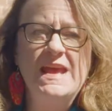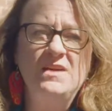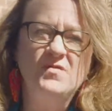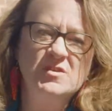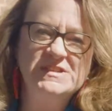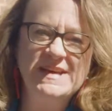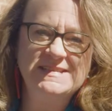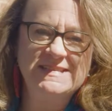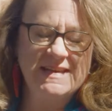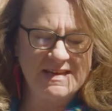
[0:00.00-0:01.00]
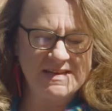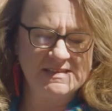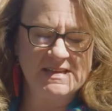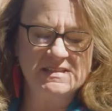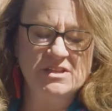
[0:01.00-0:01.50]
In verse 18, it
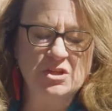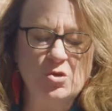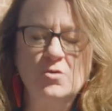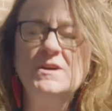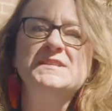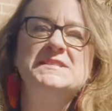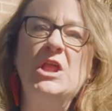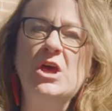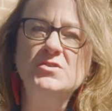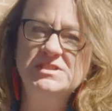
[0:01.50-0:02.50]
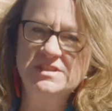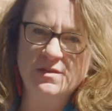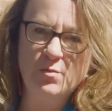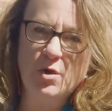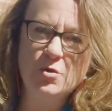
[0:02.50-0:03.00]
says, "The Lord is close to
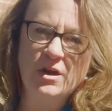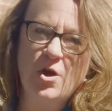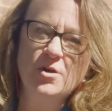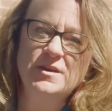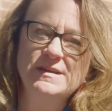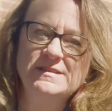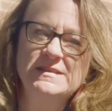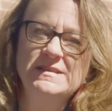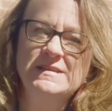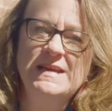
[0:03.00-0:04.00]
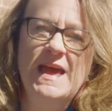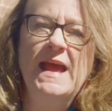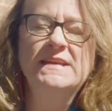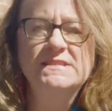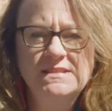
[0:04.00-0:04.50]
the brokenhearted
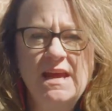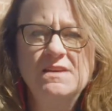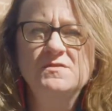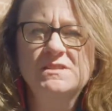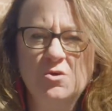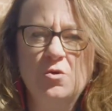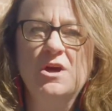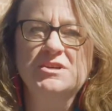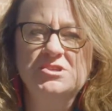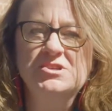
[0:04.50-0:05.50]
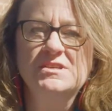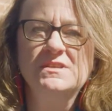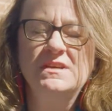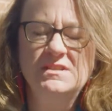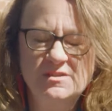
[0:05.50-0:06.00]
and saves the crushed
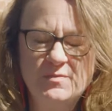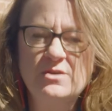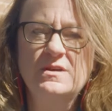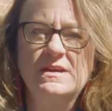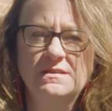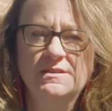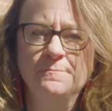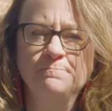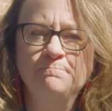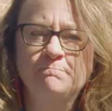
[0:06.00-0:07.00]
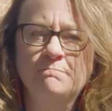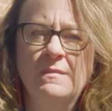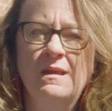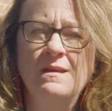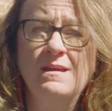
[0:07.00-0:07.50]
in spirit."
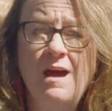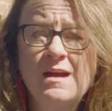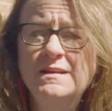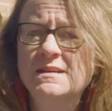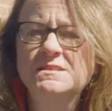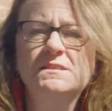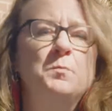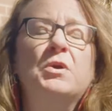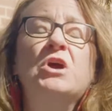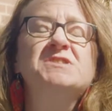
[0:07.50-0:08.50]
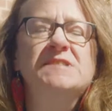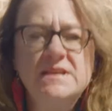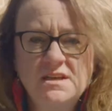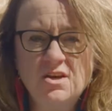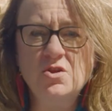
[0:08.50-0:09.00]
God is
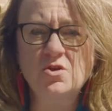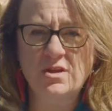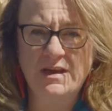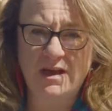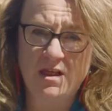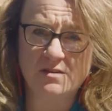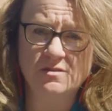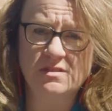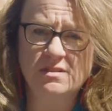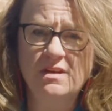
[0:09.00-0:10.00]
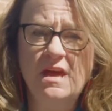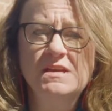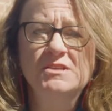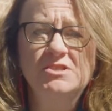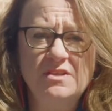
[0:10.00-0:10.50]
particularly close
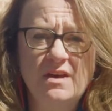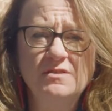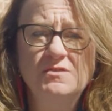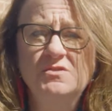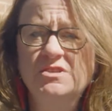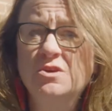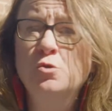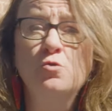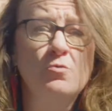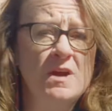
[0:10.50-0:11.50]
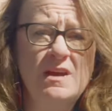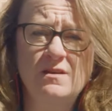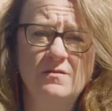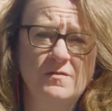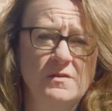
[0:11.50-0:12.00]
to those who
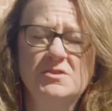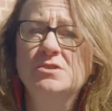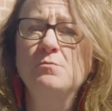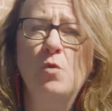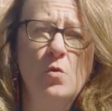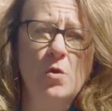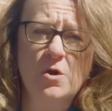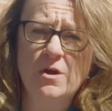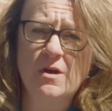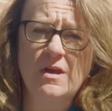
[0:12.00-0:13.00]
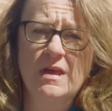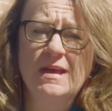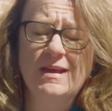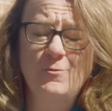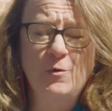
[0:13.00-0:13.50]
grieve, to mourn.
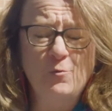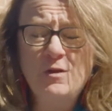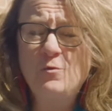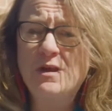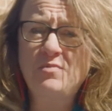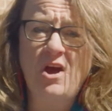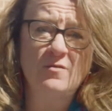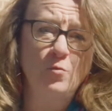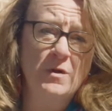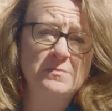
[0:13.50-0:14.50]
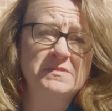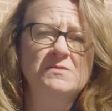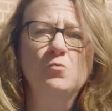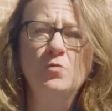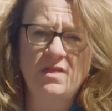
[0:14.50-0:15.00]
When we weep, God
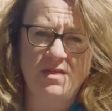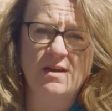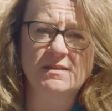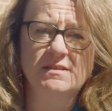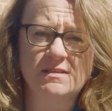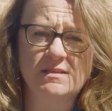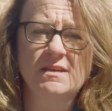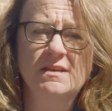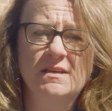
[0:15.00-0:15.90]
weeps with us.